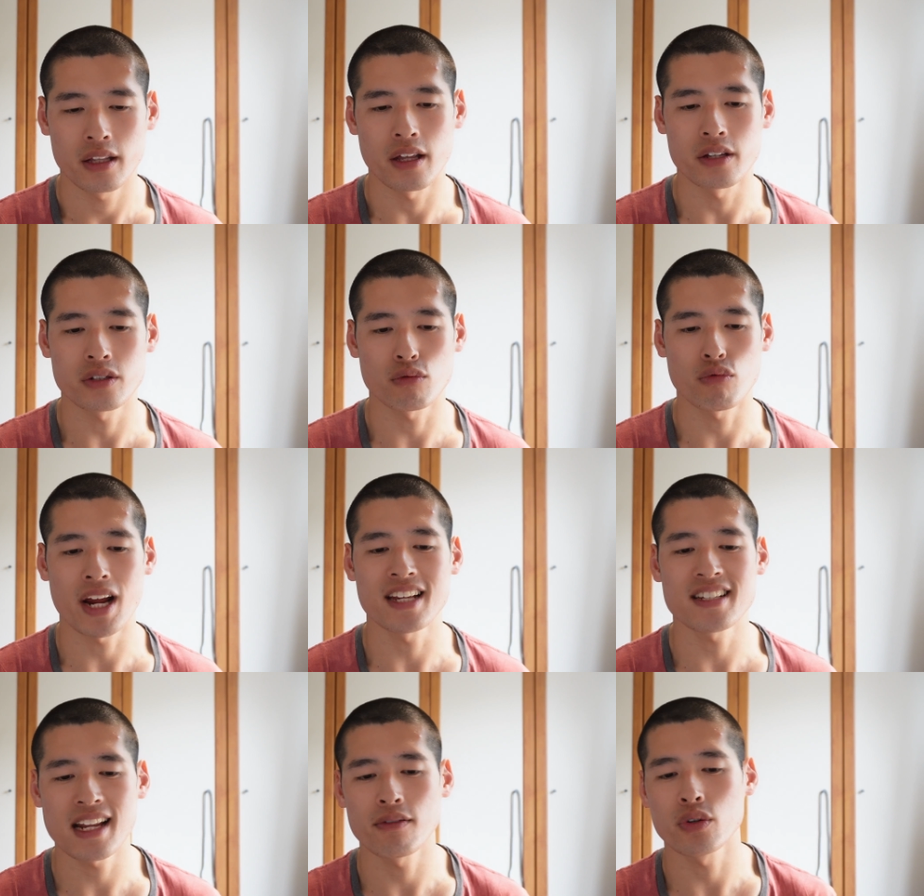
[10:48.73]
There's
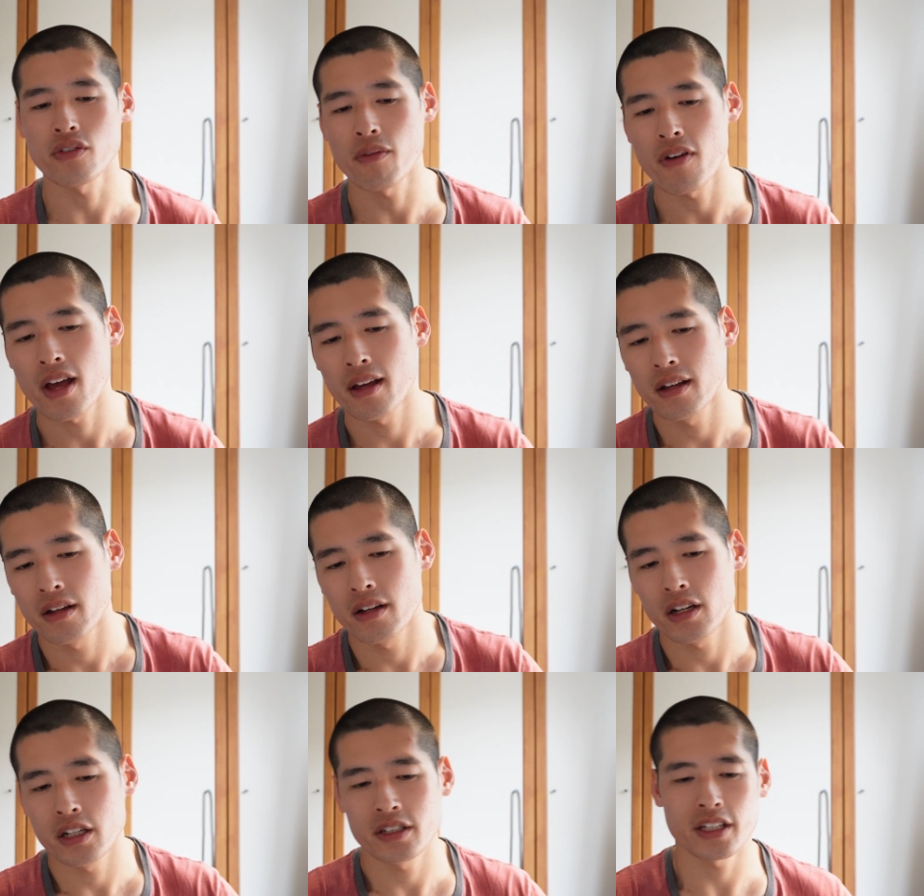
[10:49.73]
raised levels of
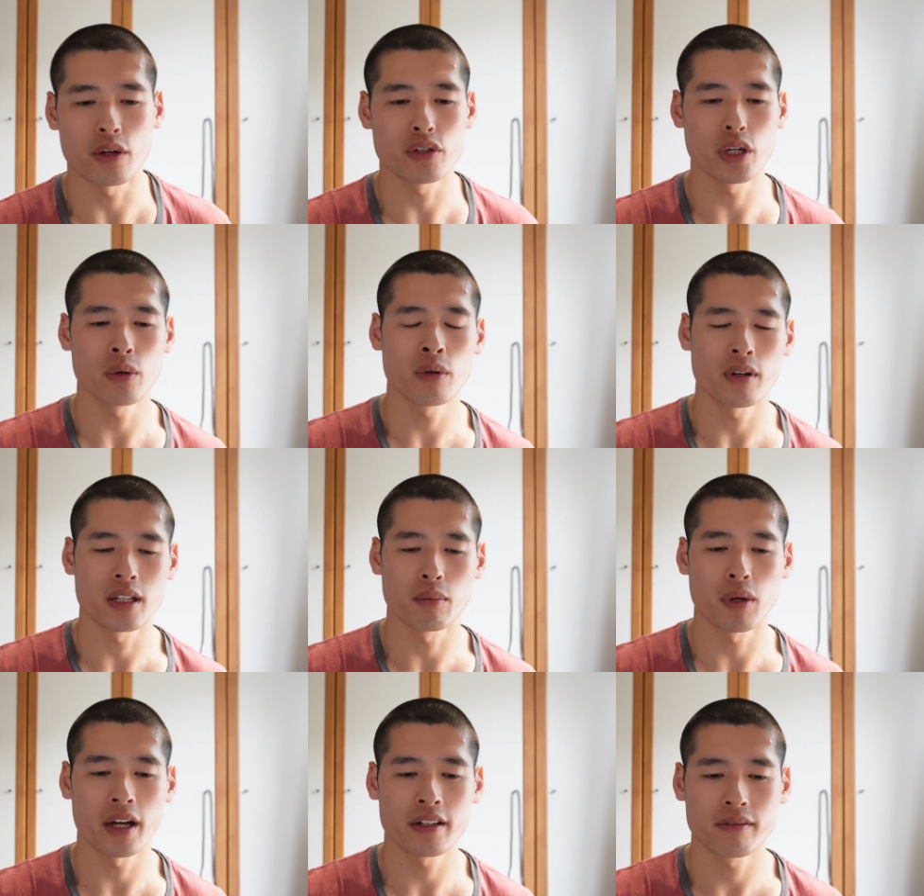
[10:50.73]
CO2 in the
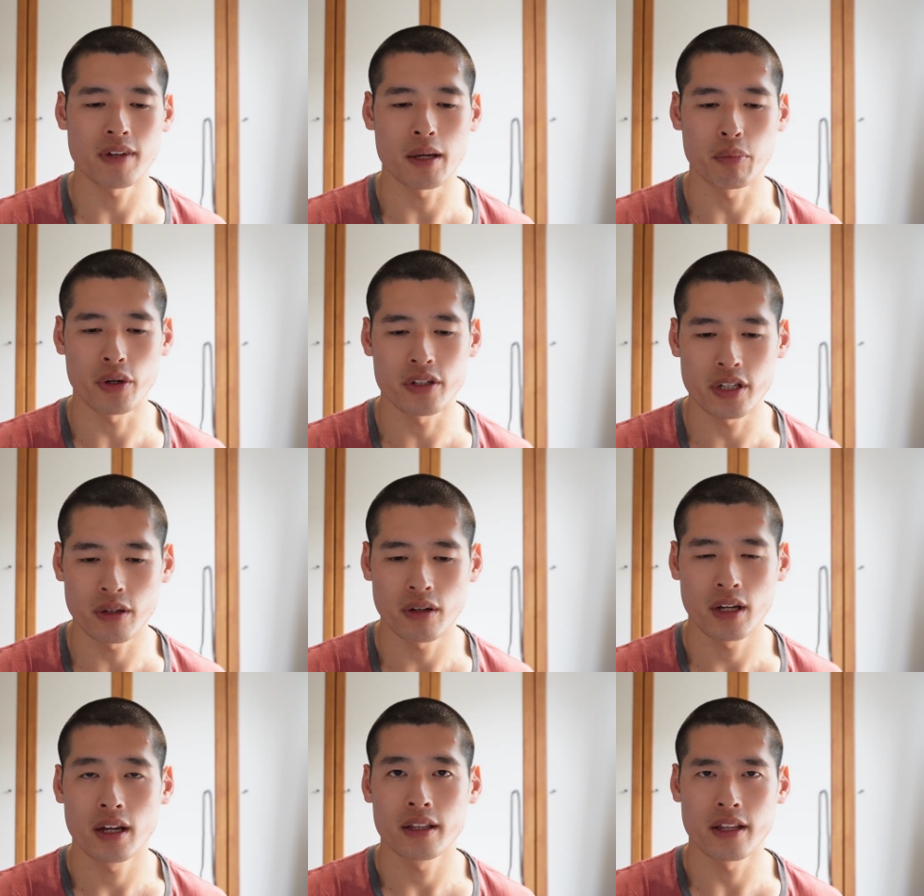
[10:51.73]
blood, 8.2.
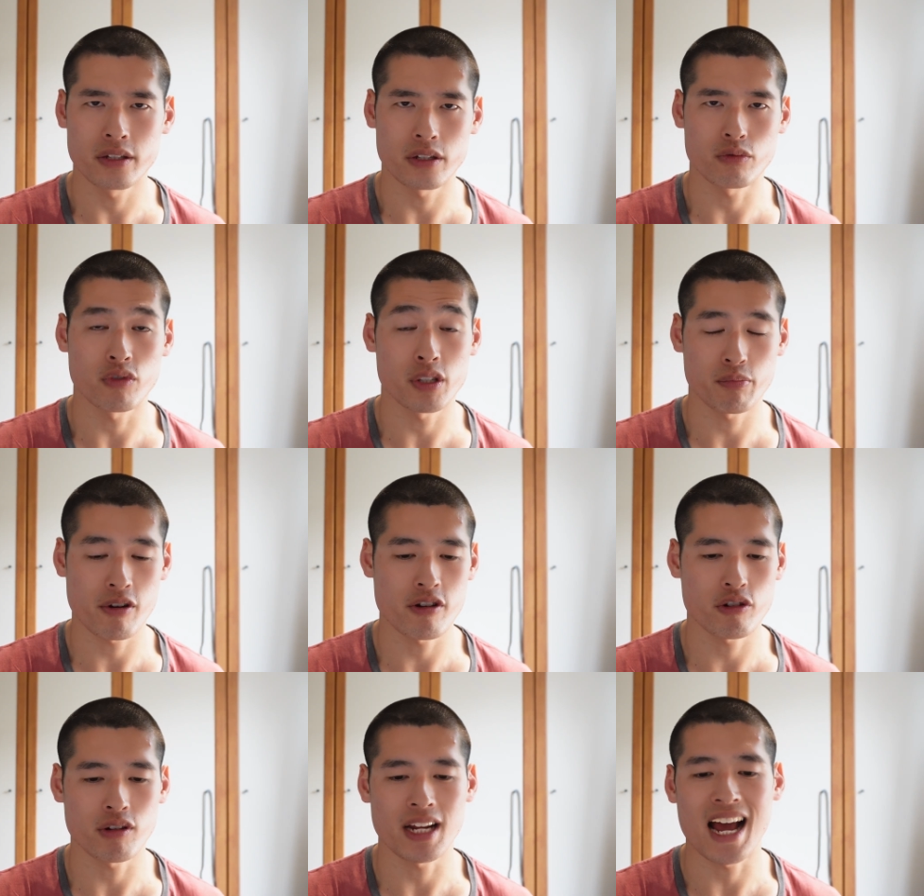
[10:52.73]
This is
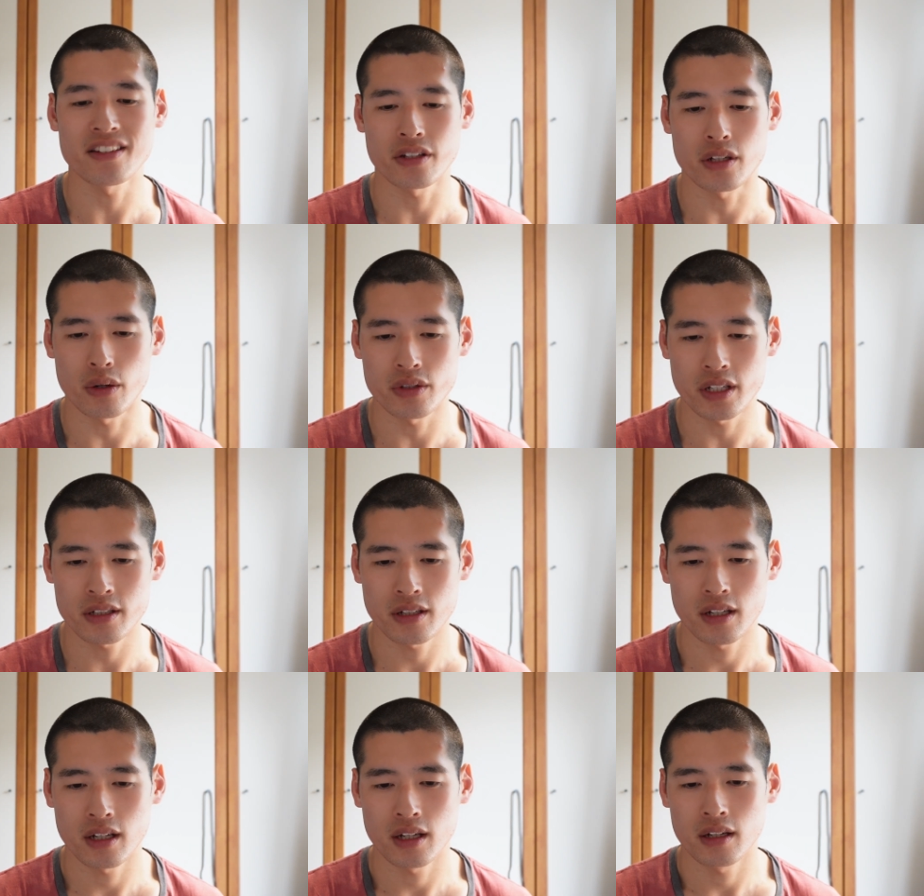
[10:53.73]
respiratory acidosis,
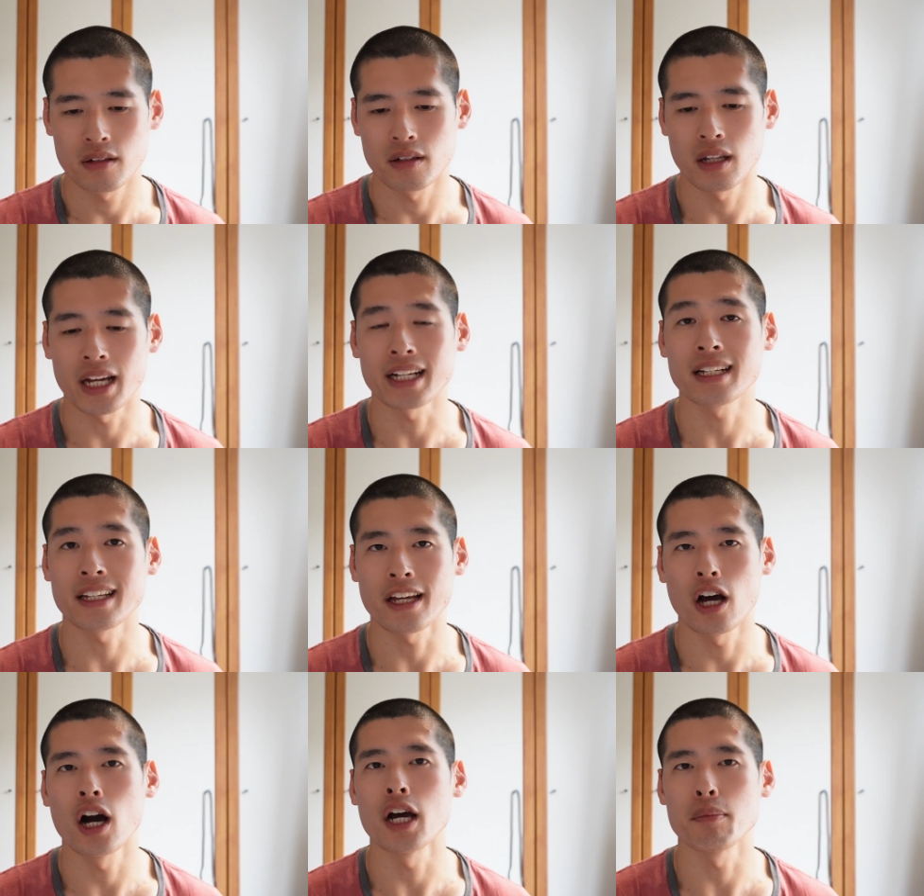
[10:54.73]
likely
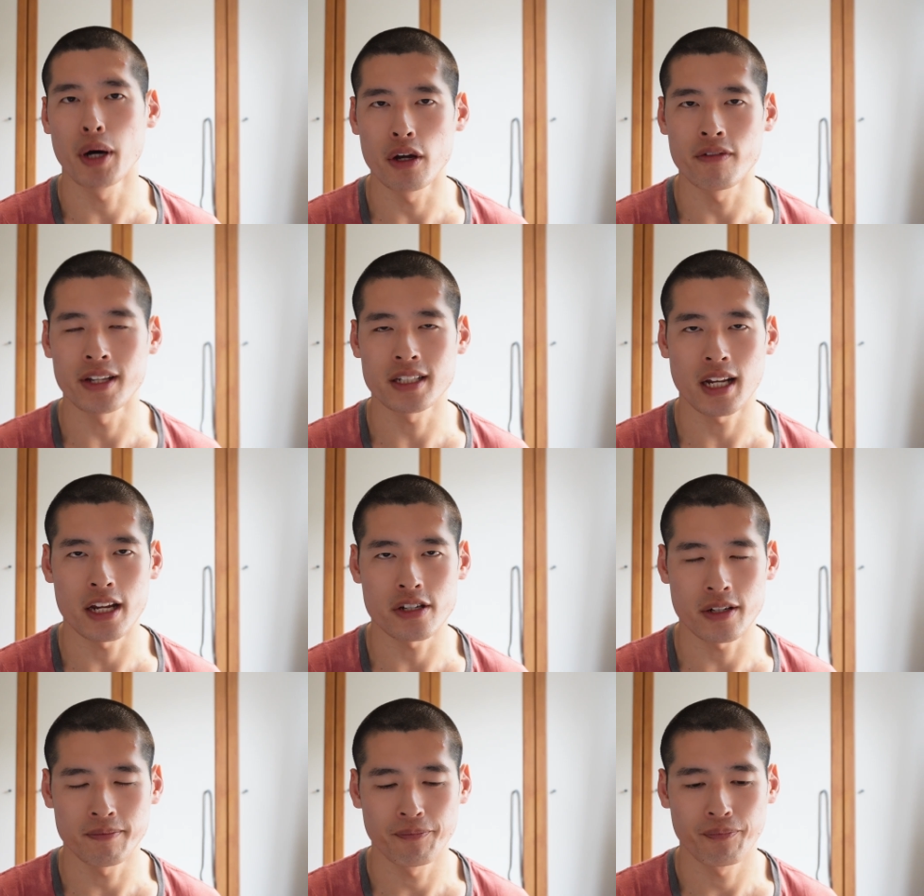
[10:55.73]

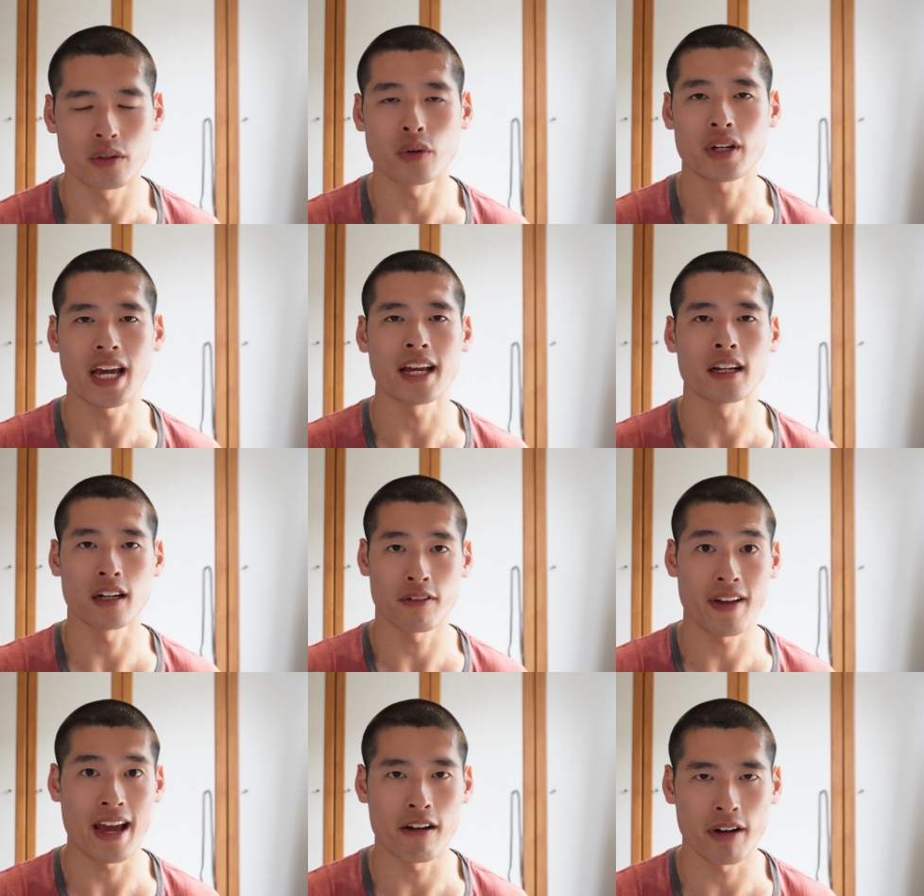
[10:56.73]
hypoventilation, not getting enough
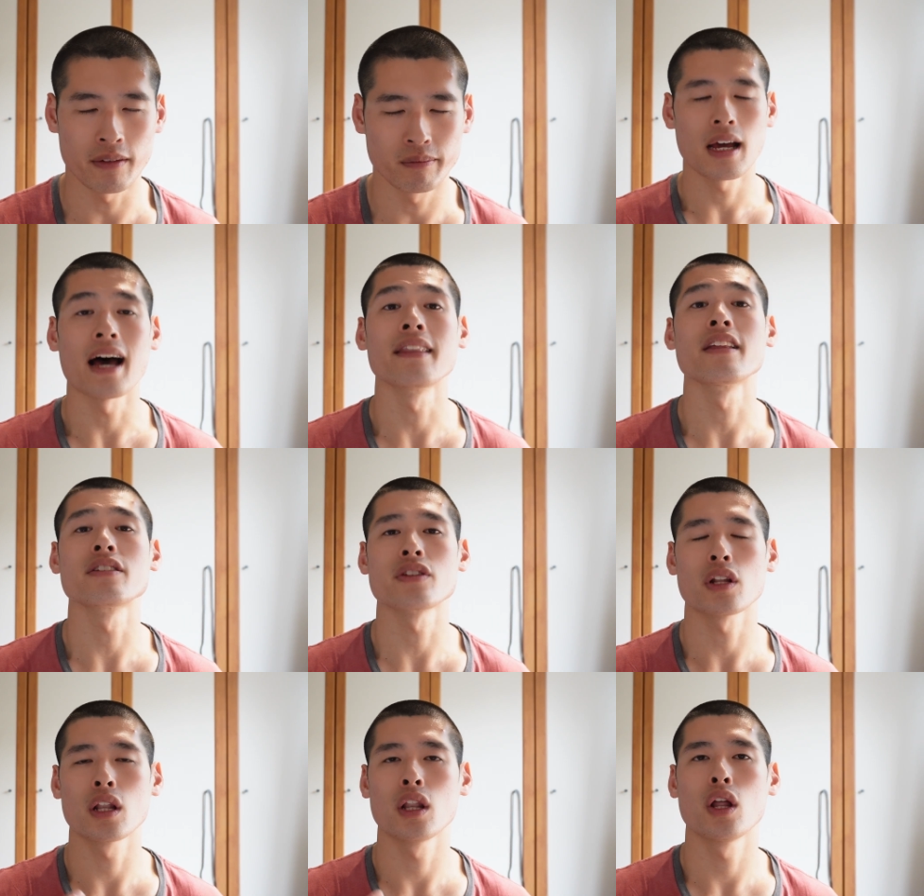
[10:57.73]
air in. And there's a
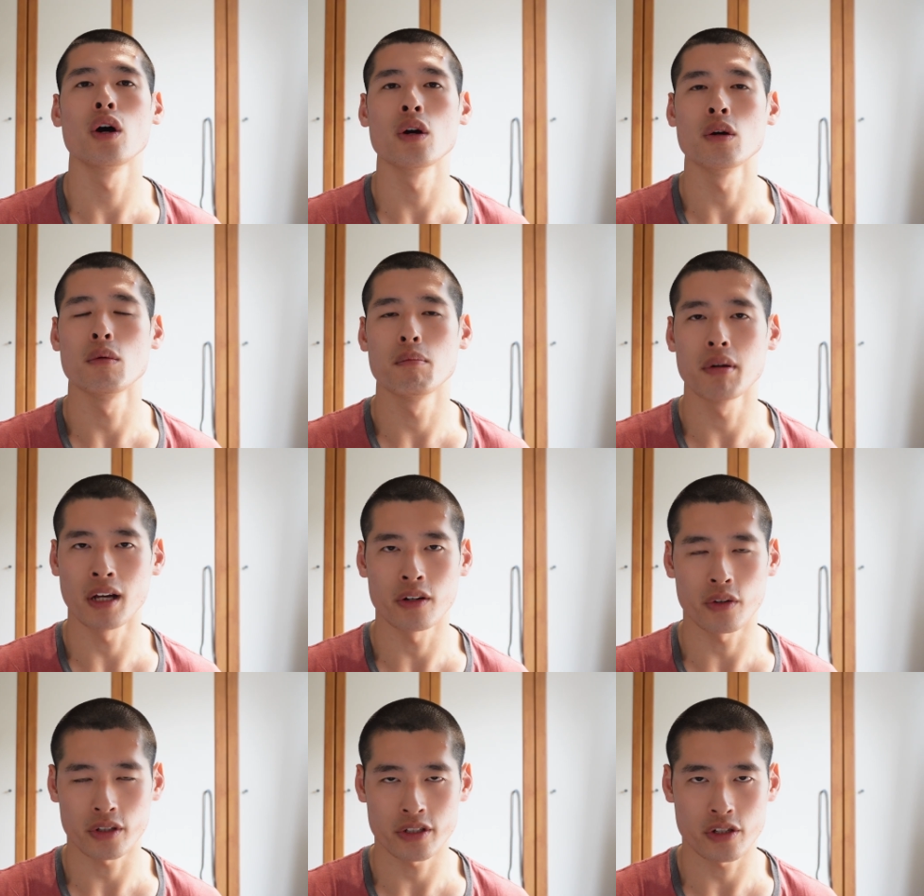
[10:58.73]
low blood
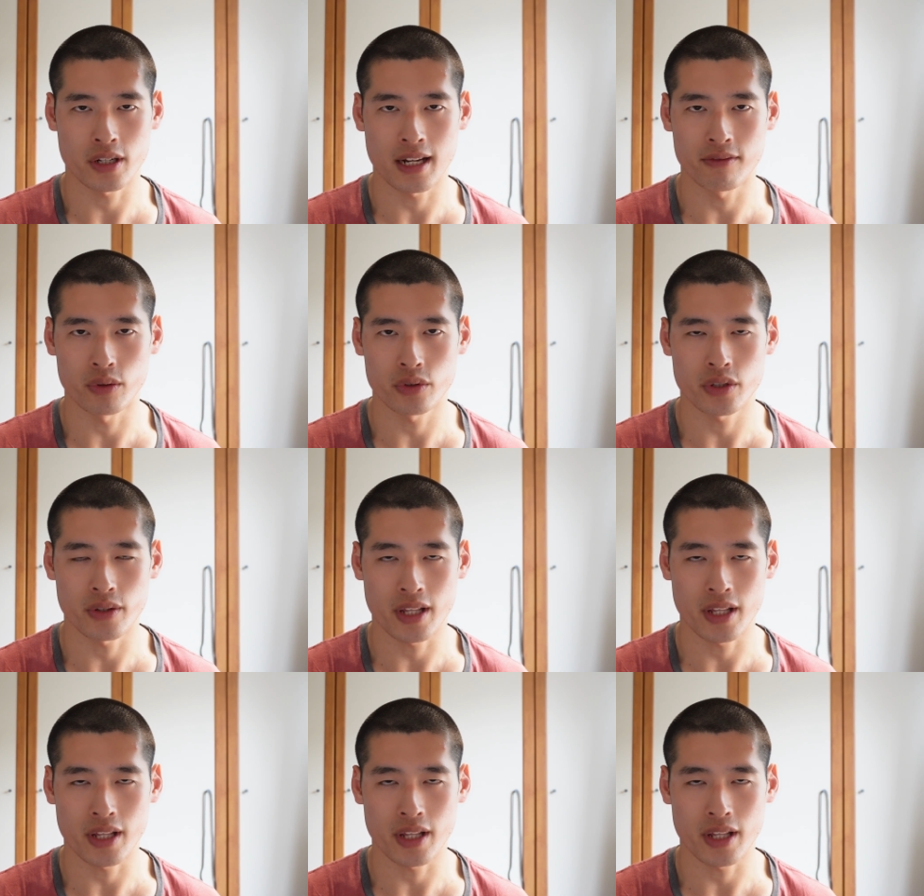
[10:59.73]
oxygen level, so